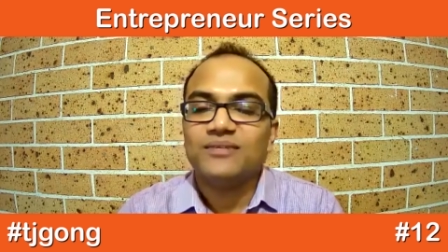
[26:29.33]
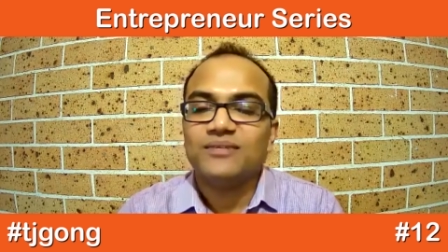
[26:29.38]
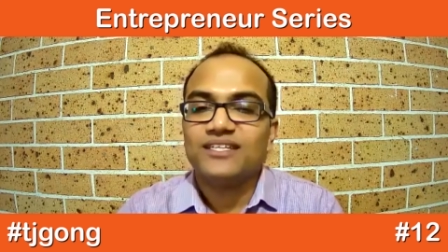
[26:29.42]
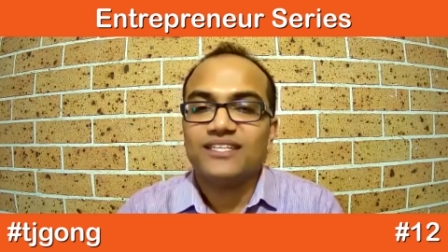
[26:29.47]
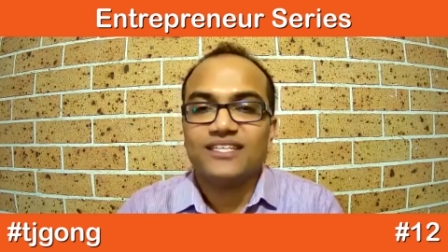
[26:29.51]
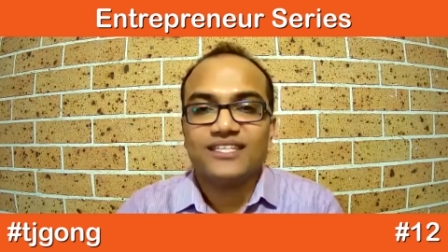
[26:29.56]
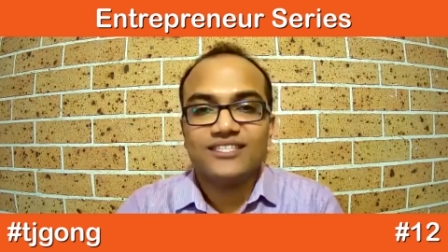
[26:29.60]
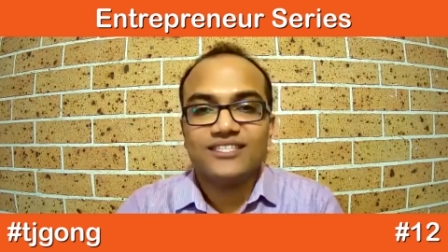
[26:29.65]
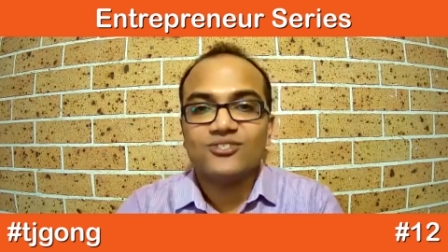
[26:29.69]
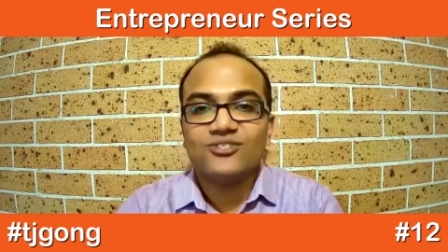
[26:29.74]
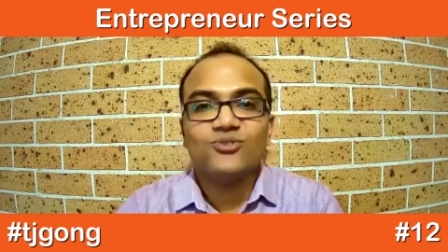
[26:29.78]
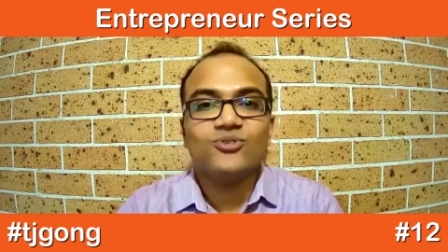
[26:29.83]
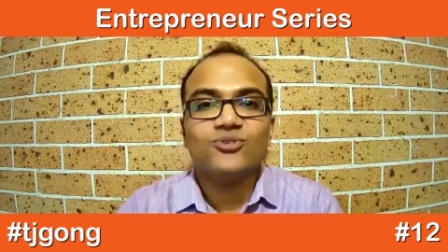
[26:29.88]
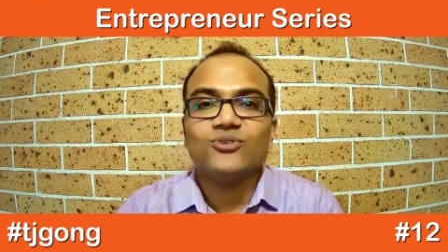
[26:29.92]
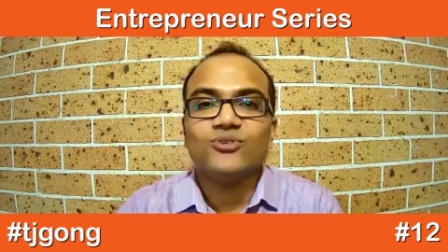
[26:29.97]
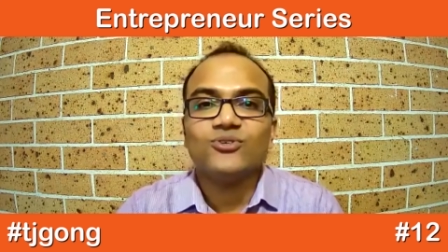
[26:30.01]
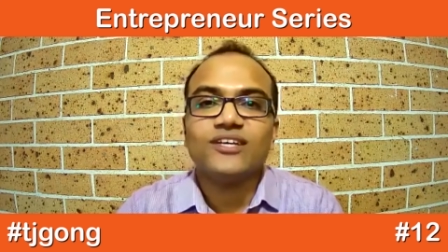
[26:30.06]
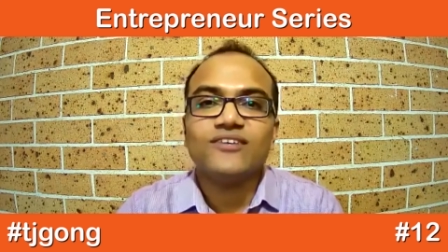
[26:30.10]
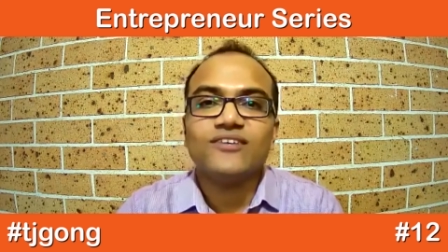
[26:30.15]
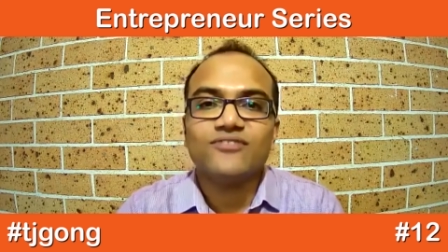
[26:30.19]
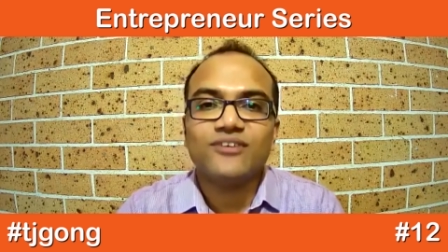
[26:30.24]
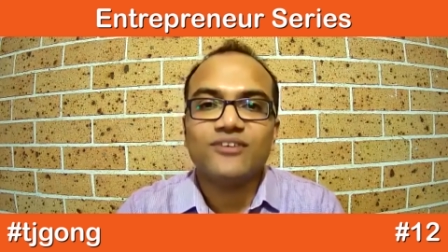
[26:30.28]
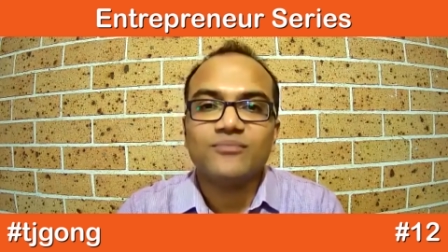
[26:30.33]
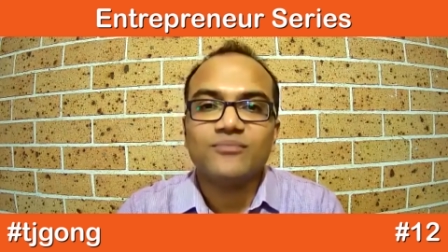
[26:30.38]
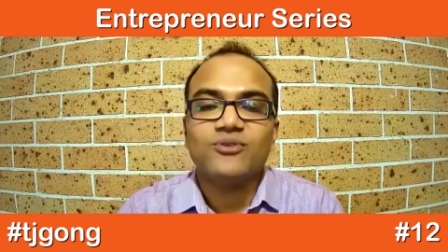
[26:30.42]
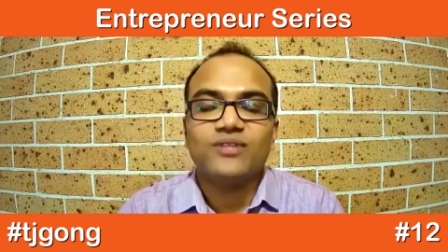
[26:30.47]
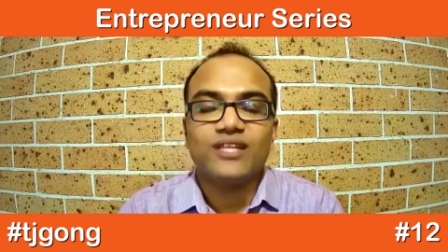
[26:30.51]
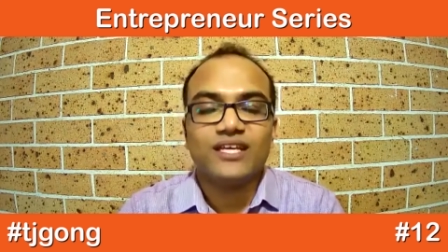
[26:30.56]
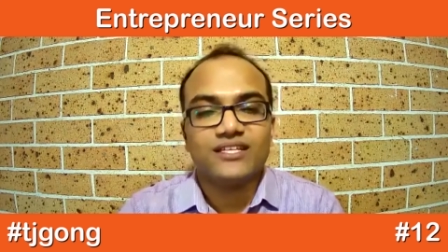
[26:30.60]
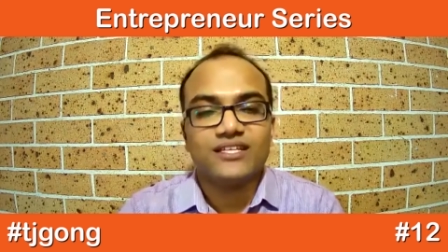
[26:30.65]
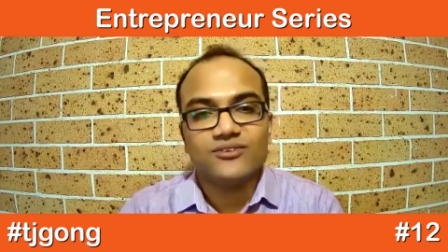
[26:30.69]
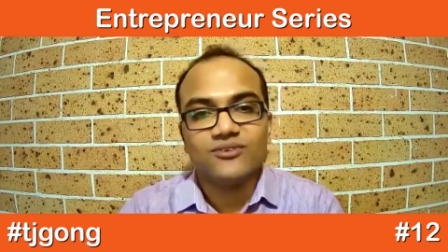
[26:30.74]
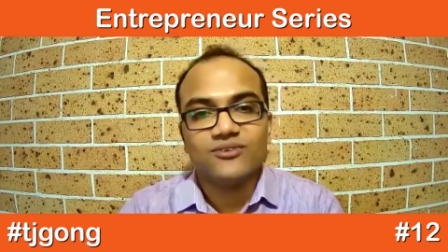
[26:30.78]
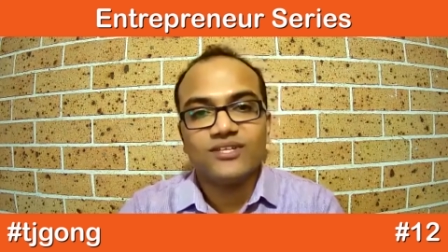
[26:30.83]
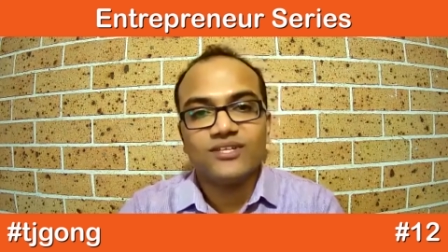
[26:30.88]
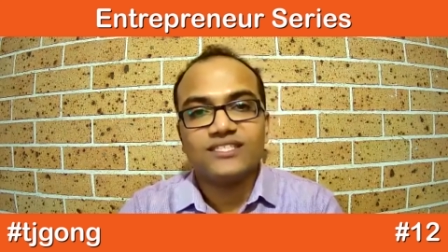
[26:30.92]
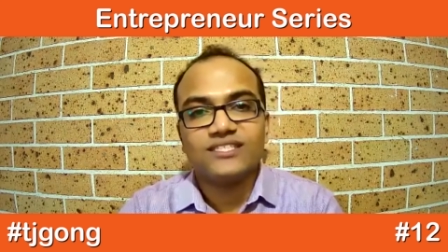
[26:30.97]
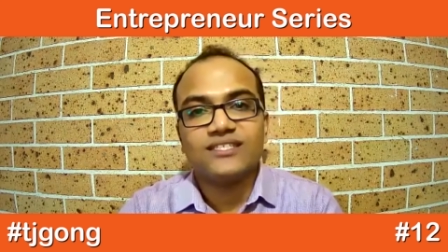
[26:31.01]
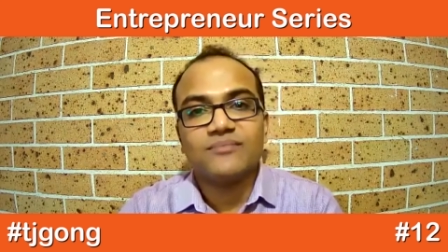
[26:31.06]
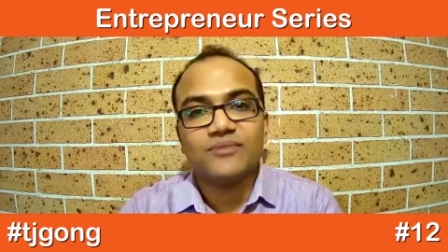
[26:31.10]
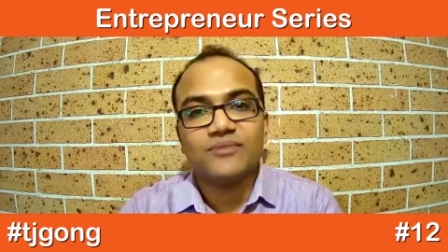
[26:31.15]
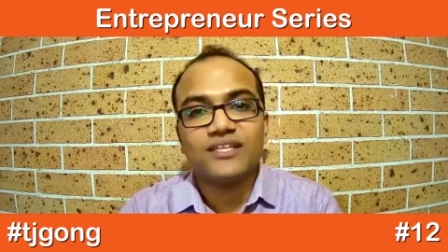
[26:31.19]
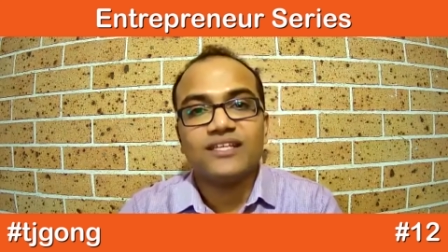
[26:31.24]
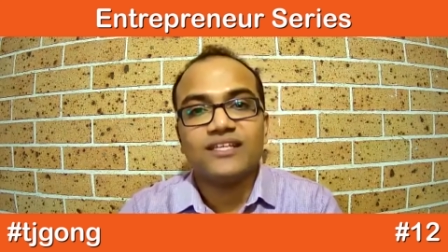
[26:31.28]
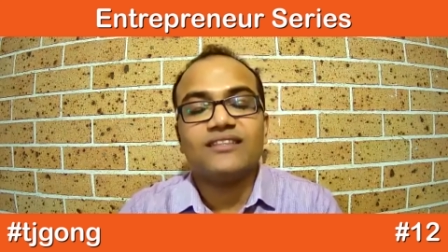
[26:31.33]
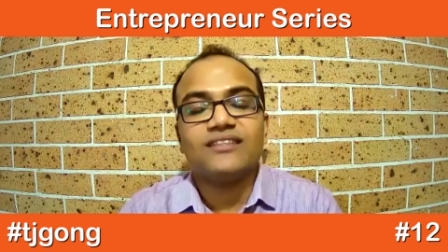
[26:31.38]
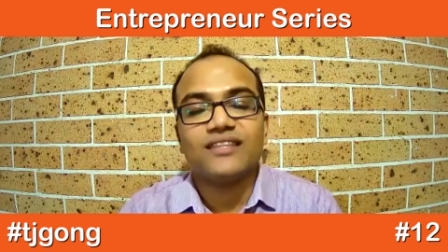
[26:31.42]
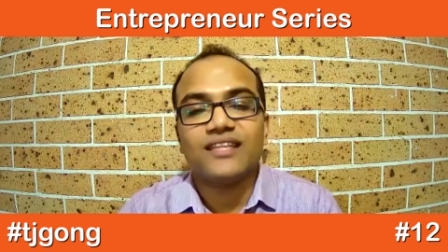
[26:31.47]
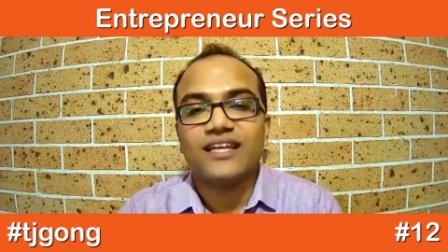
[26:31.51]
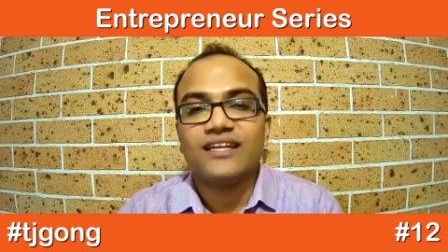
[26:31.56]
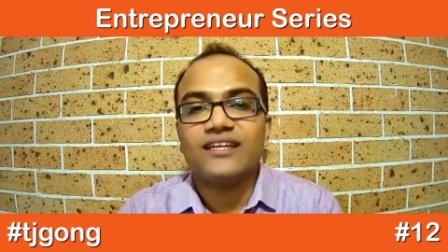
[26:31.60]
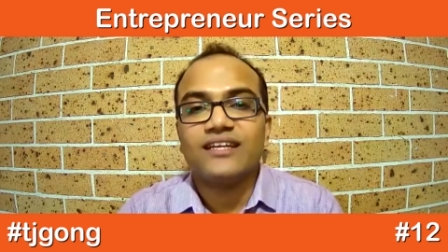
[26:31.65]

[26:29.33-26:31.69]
But it's good to hear from you that that's something that